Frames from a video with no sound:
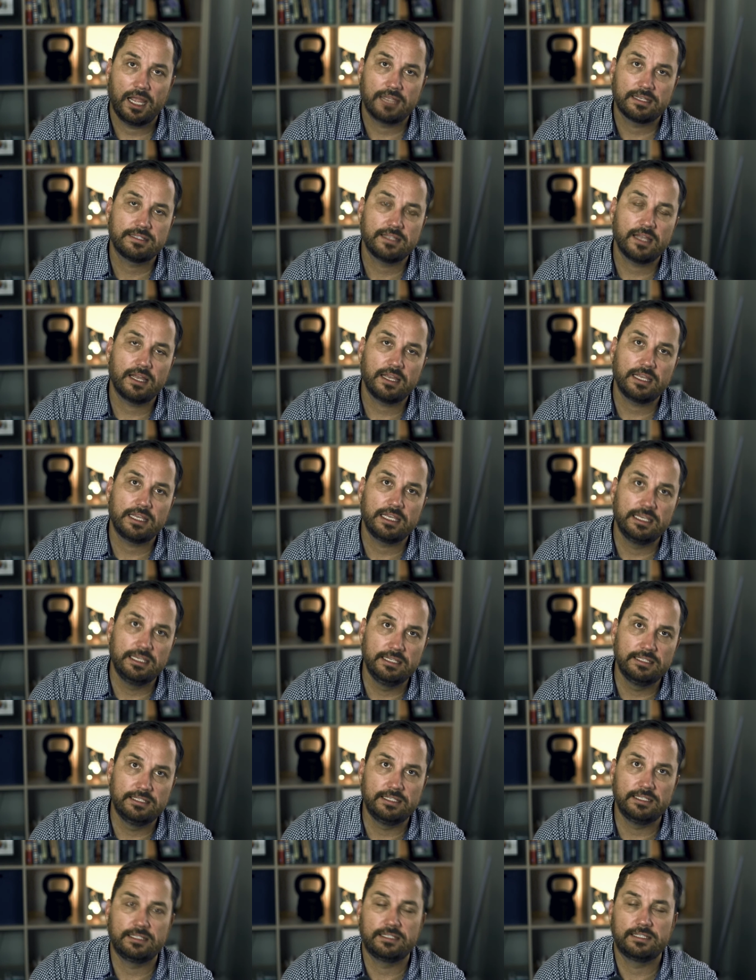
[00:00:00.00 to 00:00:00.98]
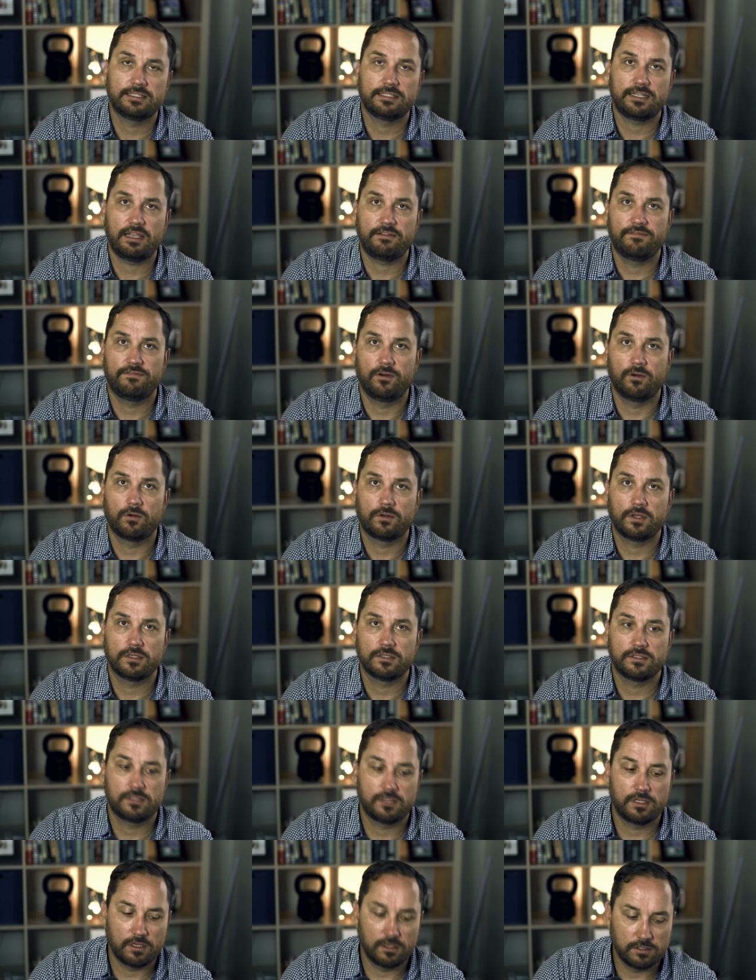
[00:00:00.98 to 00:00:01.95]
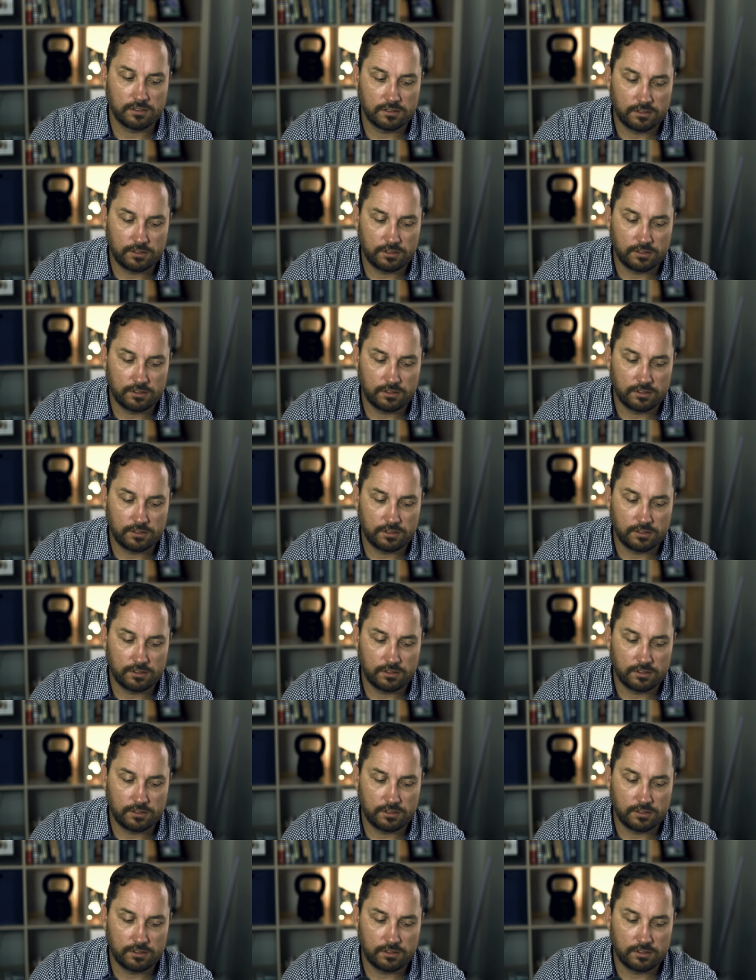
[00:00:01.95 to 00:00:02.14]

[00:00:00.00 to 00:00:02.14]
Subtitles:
It's not easy to stay focused